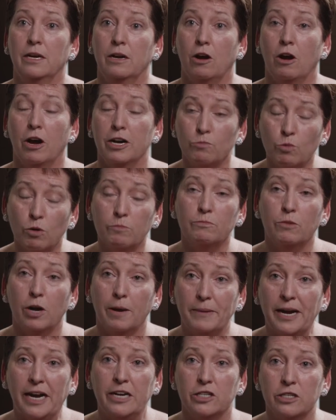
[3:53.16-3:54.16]
want my
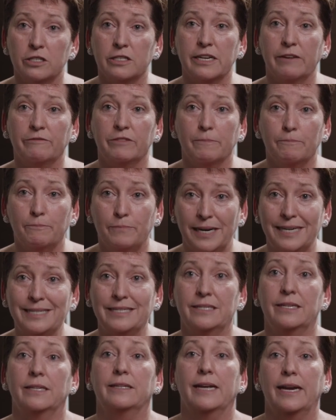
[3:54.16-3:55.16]
patients to have the
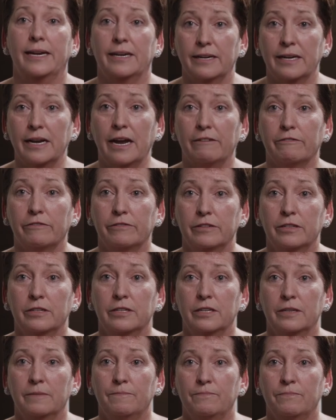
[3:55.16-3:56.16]
best that they can have,
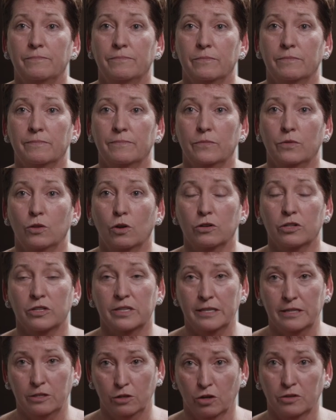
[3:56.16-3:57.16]

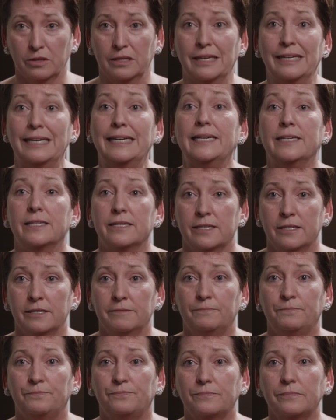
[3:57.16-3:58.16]
not the least.
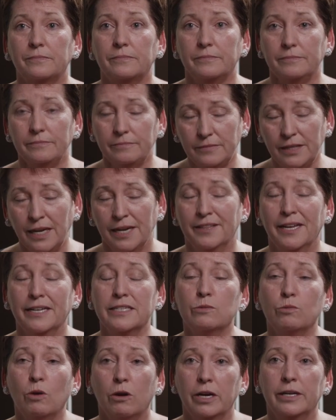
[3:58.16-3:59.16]
And
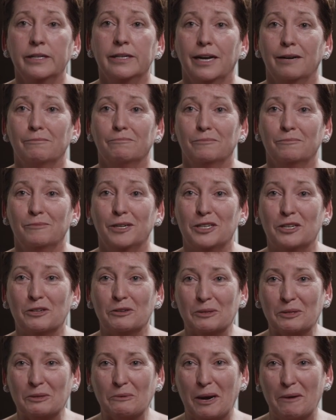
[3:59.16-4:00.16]
that's why we do
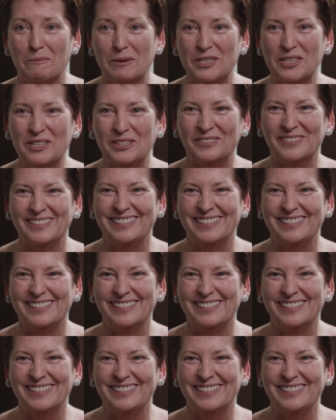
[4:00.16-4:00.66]
it the way we do.